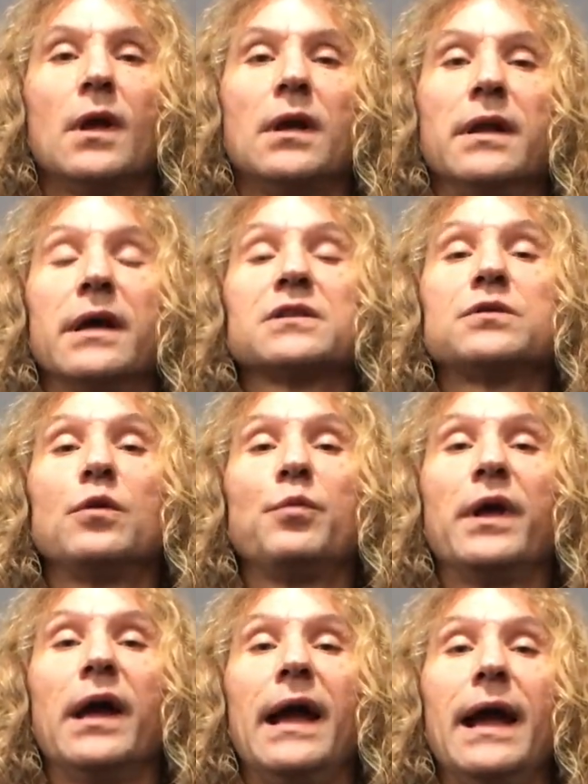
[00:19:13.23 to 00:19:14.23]
Next will
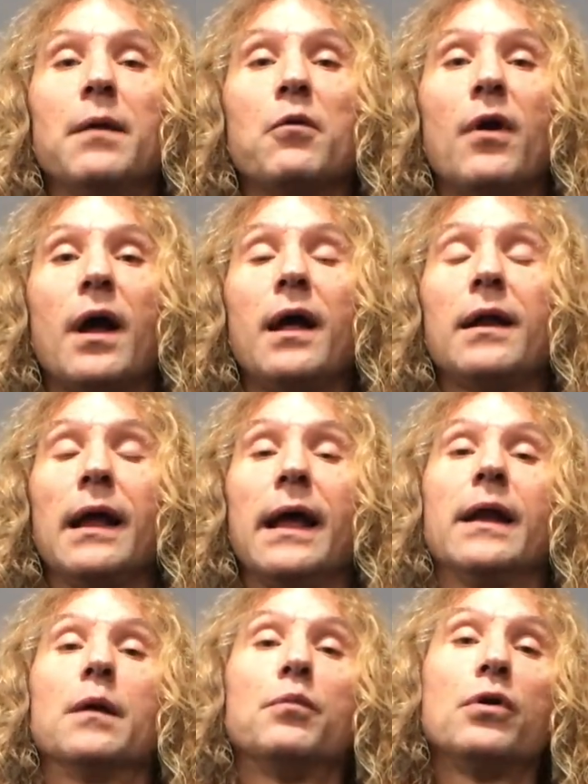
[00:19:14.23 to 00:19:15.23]
be a hammer-on
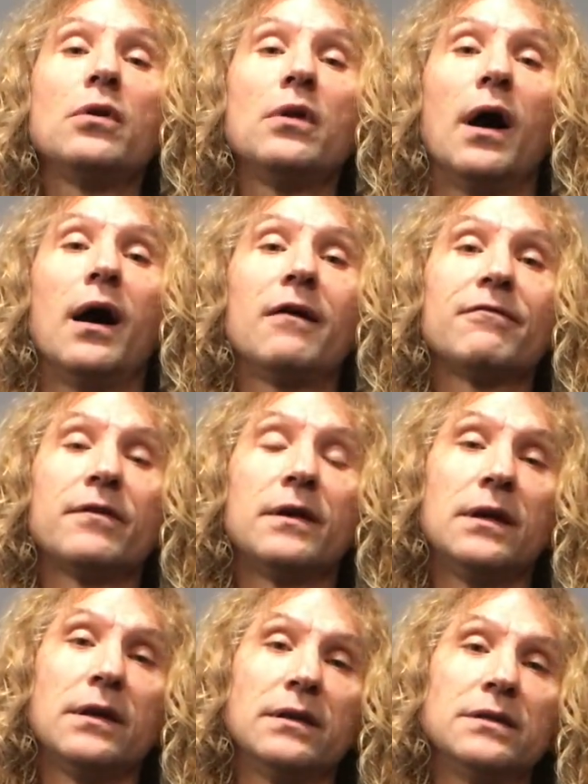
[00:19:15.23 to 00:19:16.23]
and a pull-off.
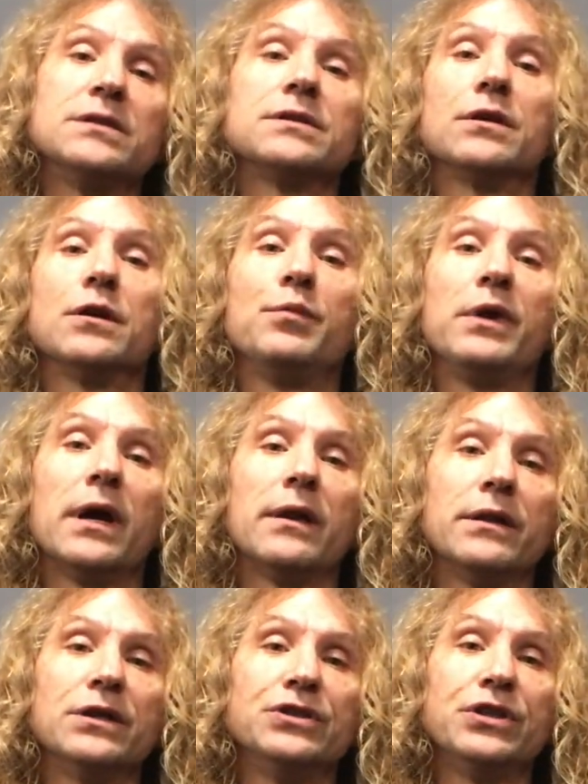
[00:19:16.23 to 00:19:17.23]
This is going to be
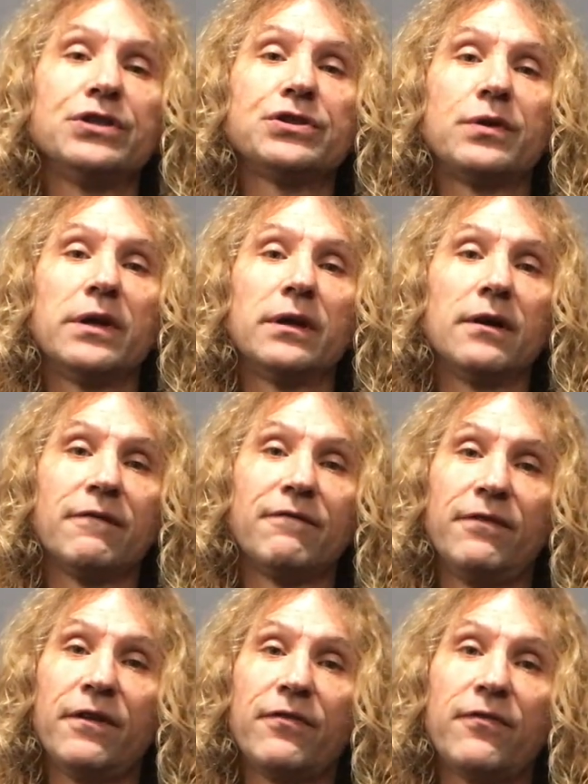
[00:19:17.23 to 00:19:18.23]
on the G string,
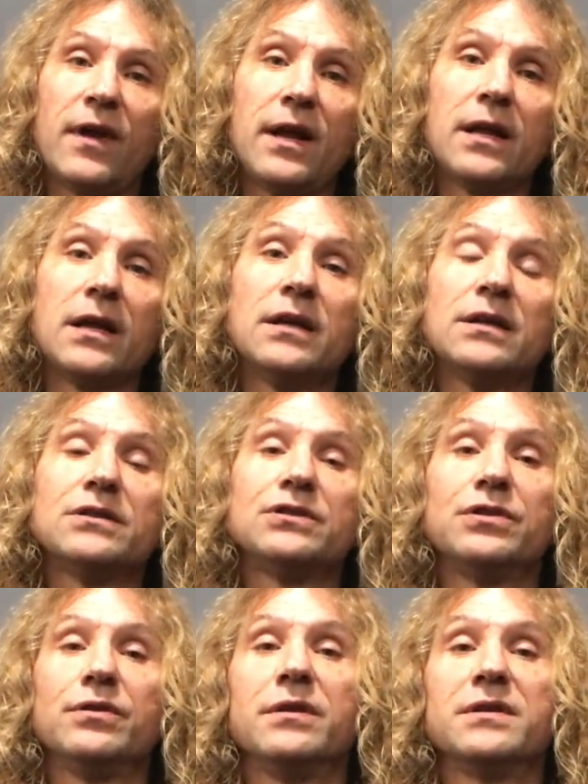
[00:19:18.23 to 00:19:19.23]
5th fret
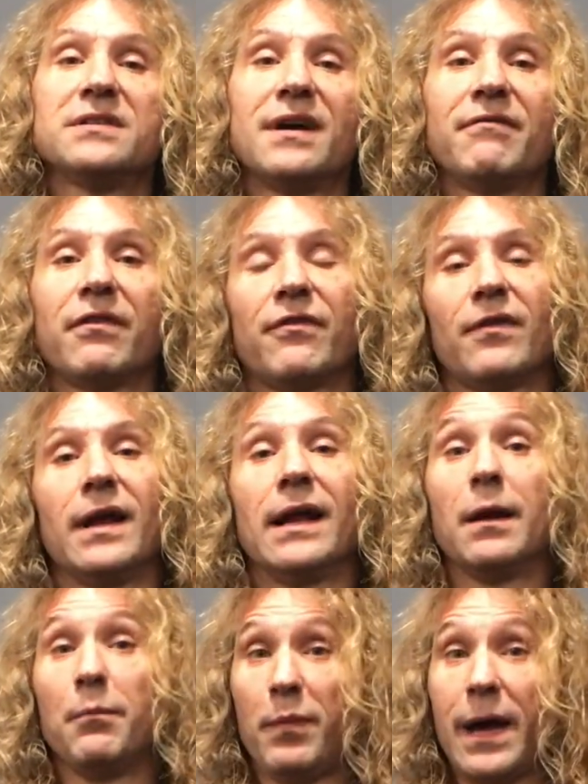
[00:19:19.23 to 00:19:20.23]
to the 7th fret
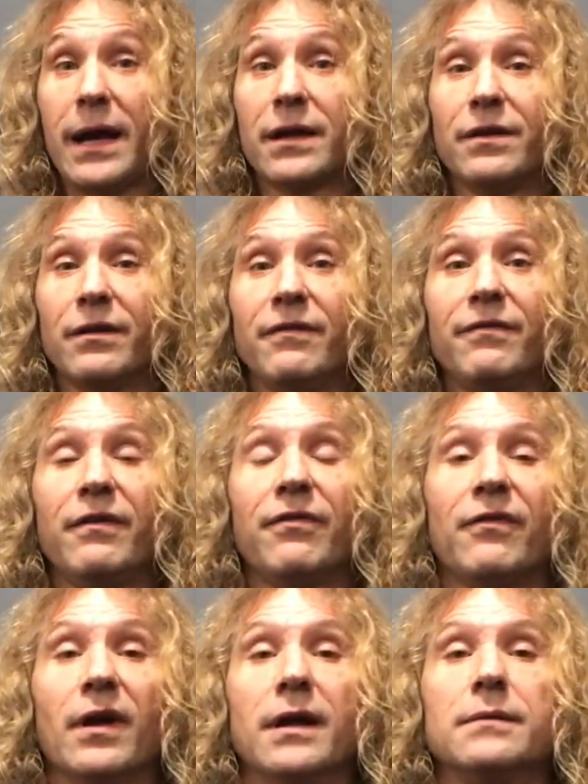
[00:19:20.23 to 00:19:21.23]
and back to the 5th
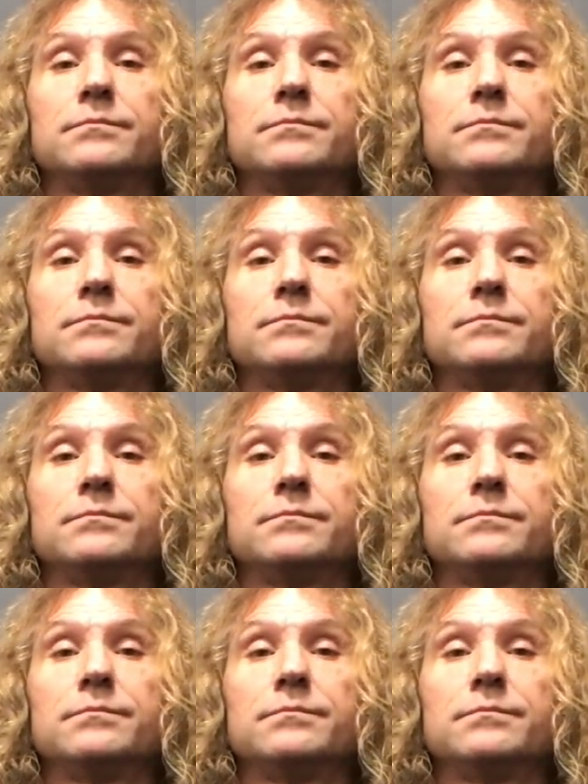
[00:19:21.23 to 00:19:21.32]
fret.